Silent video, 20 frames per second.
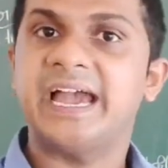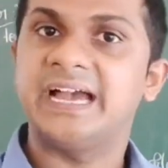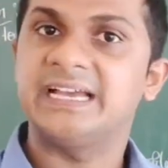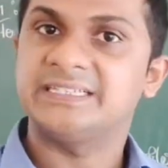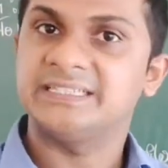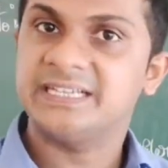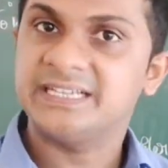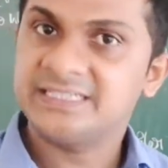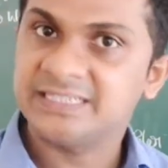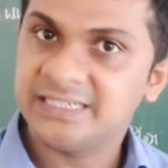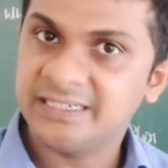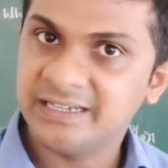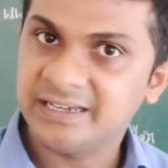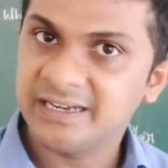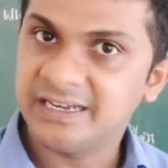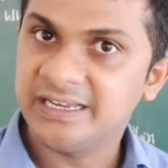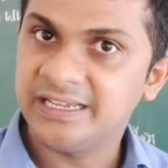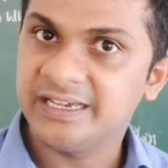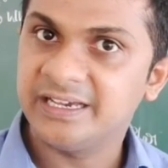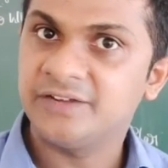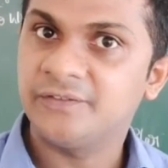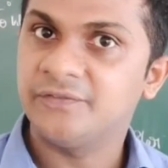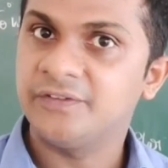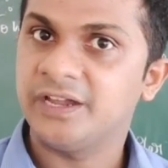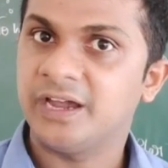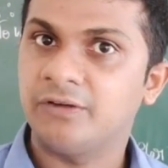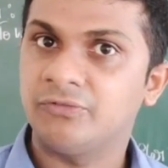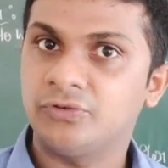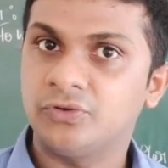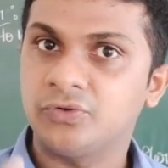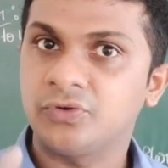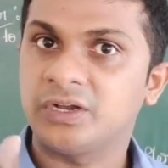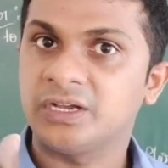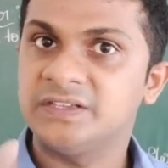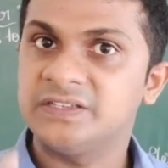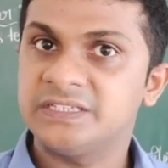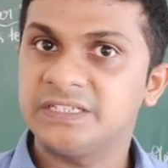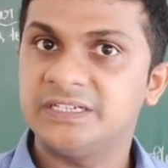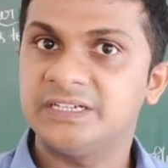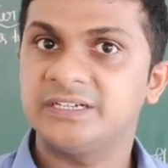as I said earlier, we have to
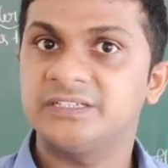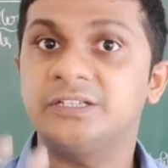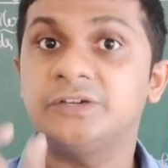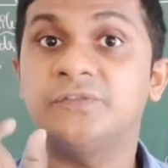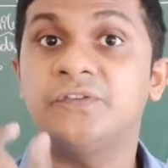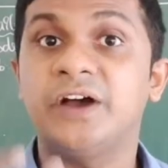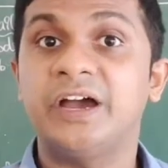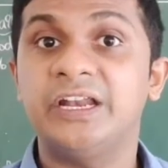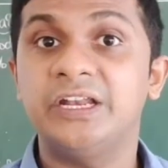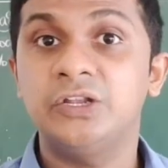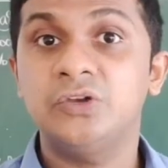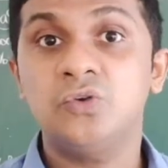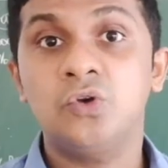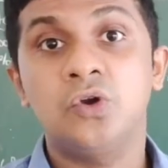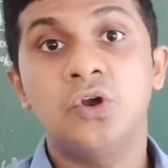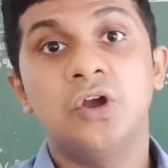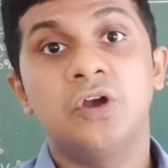consider the value